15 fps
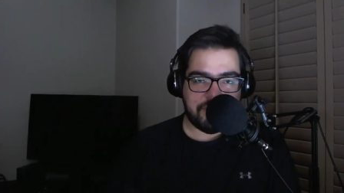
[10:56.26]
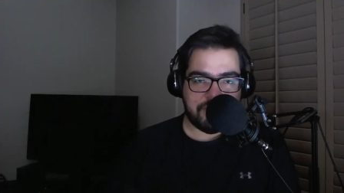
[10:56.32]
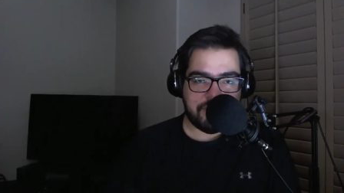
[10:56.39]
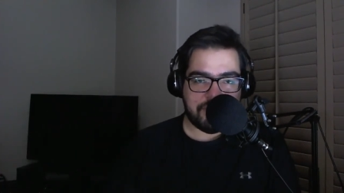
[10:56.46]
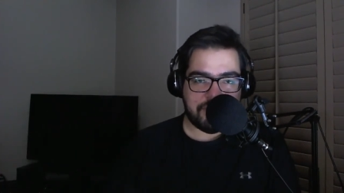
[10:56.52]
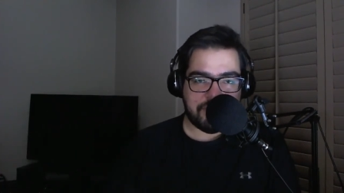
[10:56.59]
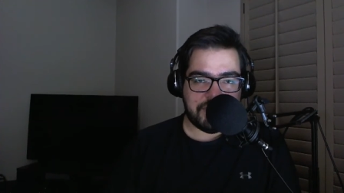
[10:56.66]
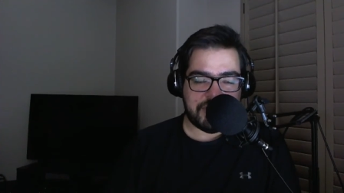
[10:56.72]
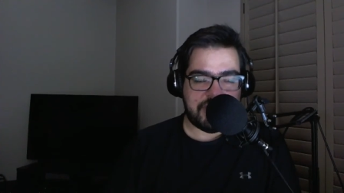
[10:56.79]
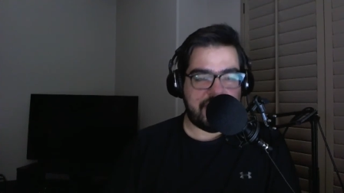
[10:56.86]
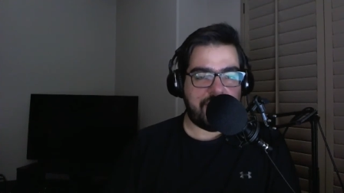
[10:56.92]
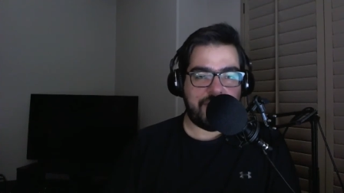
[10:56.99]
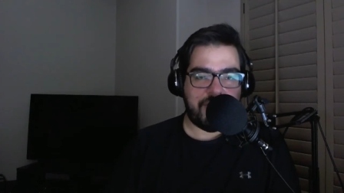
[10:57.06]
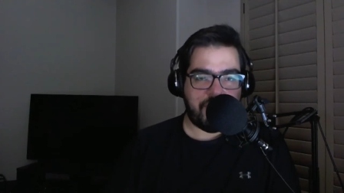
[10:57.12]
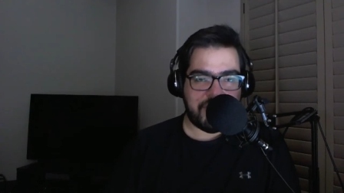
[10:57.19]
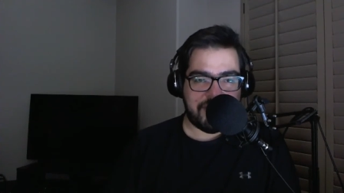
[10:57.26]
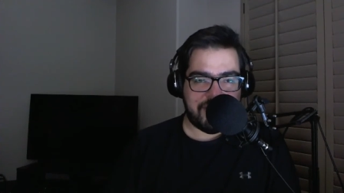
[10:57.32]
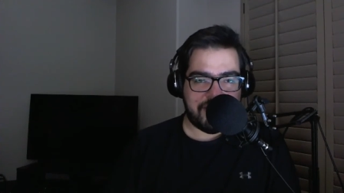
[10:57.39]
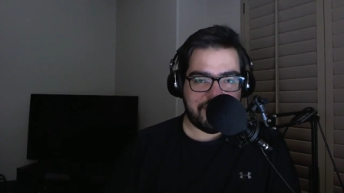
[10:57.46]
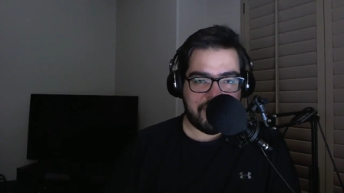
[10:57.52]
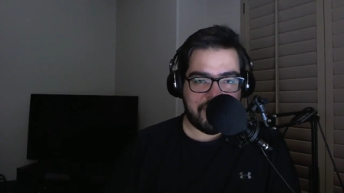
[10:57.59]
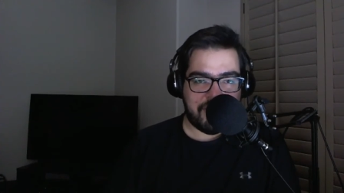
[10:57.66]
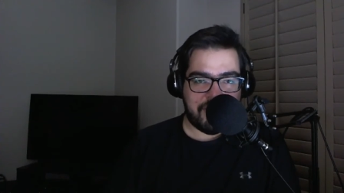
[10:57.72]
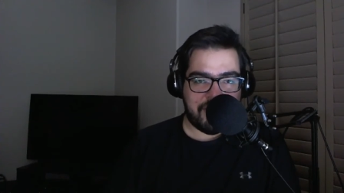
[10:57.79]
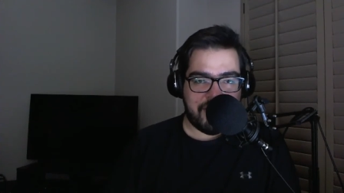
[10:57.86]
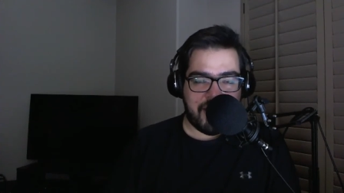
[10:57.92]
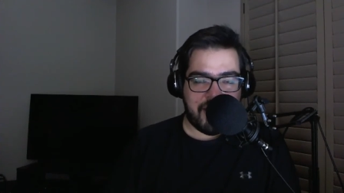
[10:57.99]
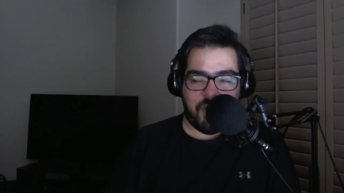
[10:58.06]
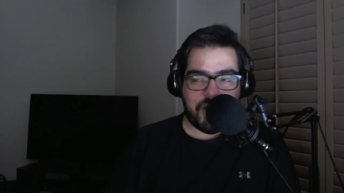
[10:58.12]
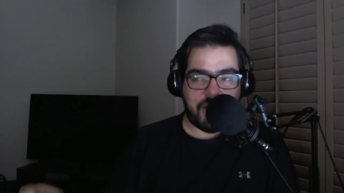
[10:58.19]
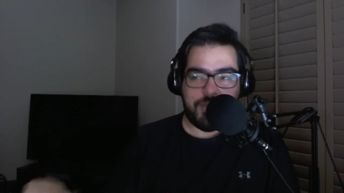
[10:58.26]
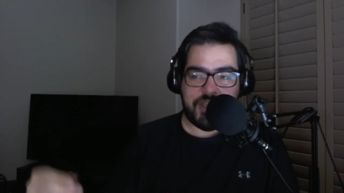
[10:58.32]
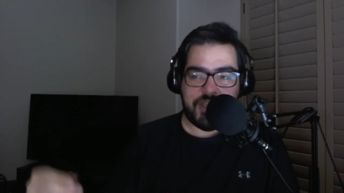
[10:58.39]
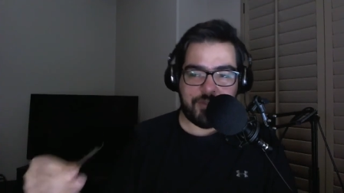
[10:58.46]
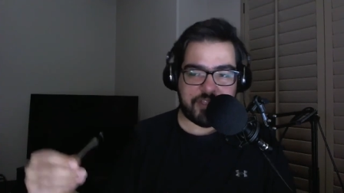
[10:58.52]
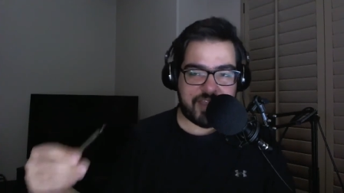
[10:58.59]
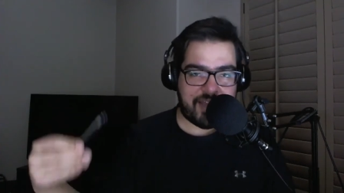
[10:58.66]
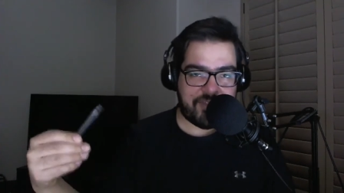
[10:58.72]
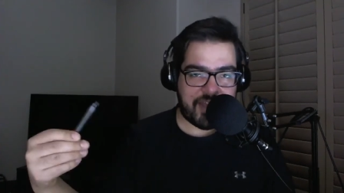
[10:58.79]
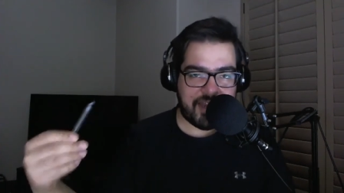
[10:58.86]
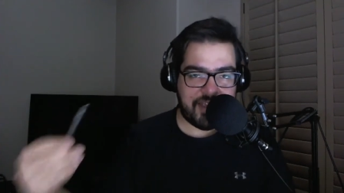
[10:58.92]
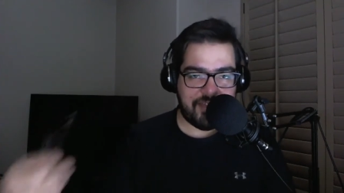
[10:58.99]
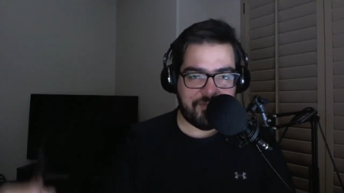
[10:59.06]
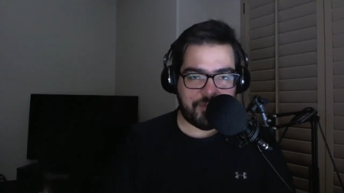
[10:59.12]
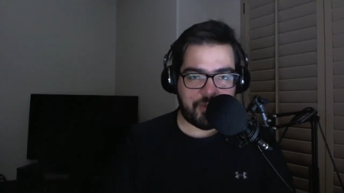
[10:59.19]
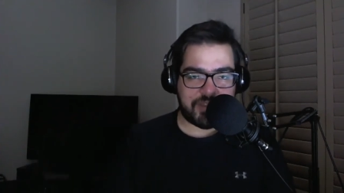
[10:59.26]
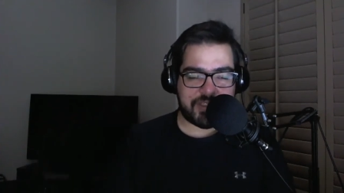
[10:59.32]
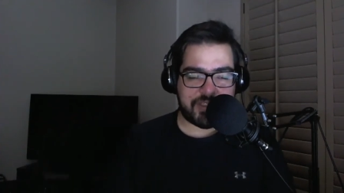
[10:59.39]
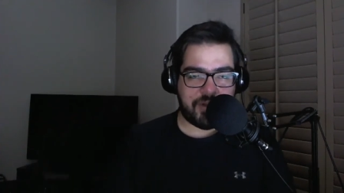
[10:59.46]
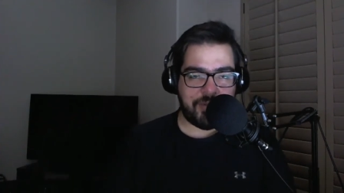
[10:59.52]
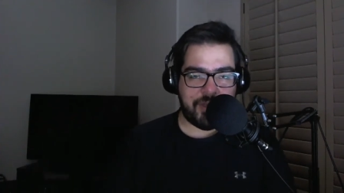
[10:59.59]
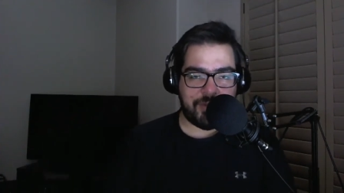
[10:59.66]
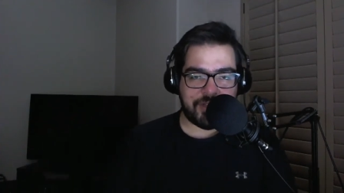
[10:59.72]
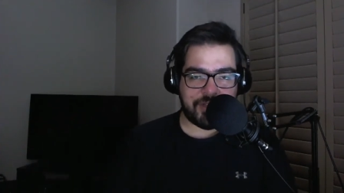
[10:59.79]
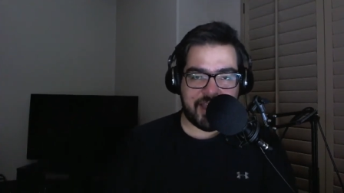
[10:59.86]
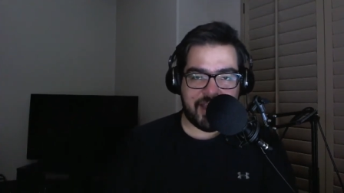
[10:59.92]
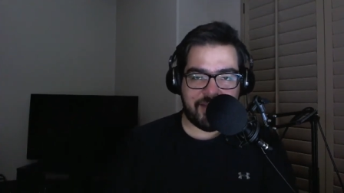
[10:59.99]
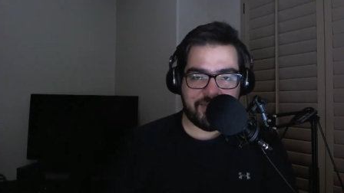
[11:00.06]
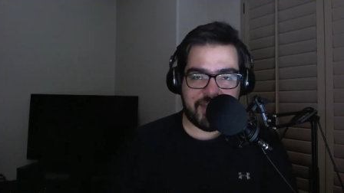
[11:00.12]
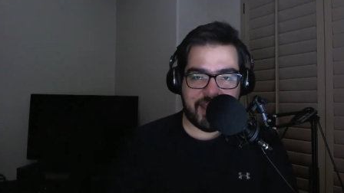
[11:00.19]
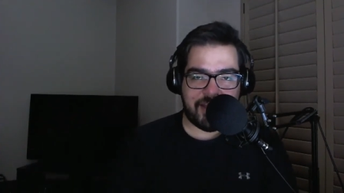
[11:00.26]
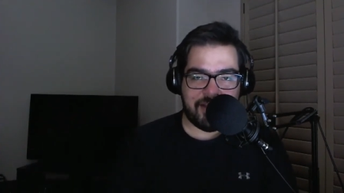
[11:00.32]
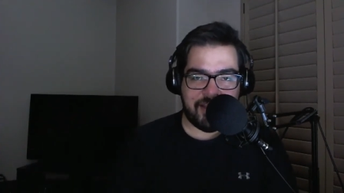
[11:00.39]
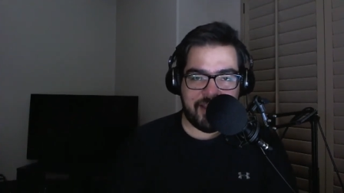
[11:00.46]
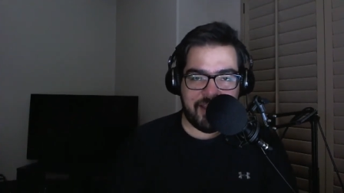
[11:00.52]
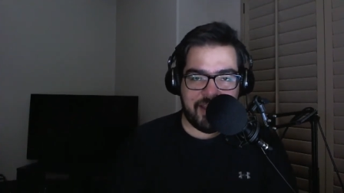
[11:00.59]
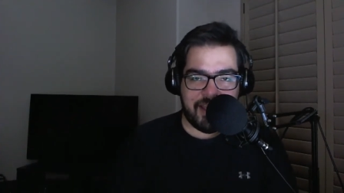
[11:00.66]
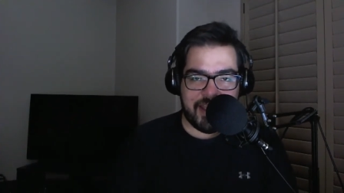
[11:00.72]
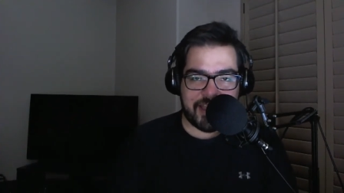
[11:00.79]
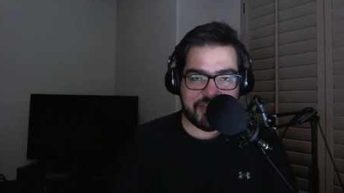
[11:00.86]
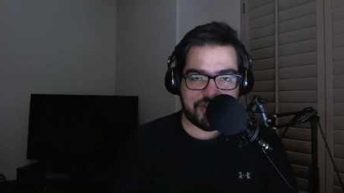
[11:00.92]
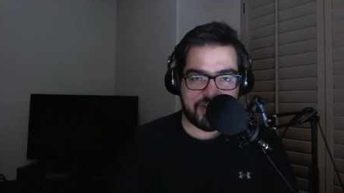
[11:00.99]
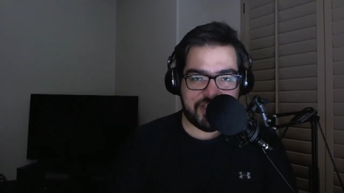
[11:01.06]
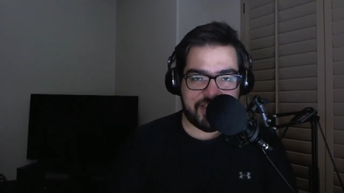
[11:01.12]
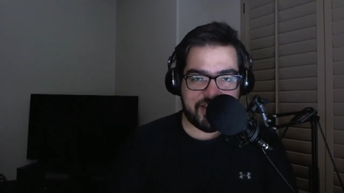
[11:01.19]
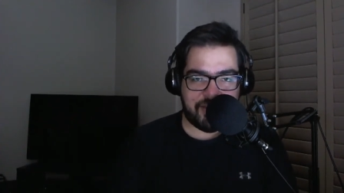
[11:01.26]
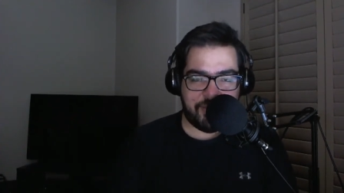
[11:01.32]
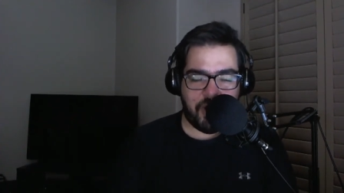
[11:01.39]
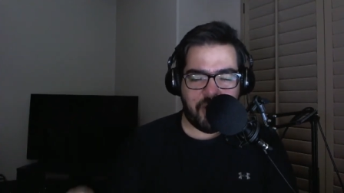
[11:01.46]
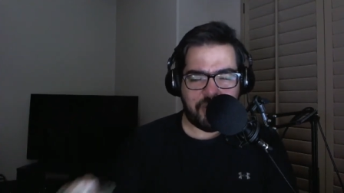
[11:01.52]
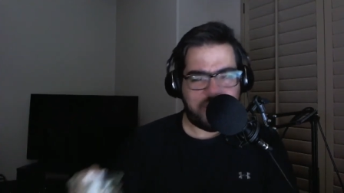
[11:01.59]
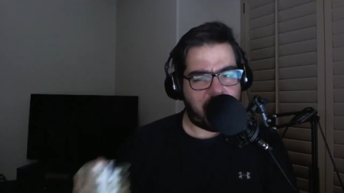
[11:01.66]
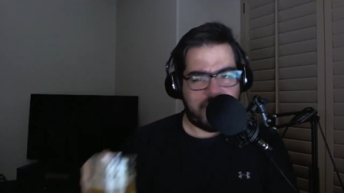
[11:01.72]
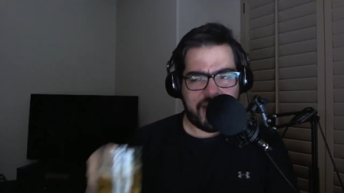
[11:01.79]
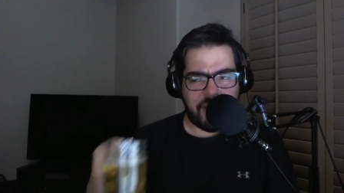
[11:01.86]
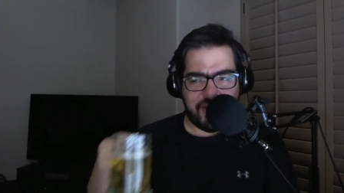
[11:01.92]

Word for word: celebrity one day. I want to be able to have that influence. I want to be able to have that extra income. Oh, no, I don't have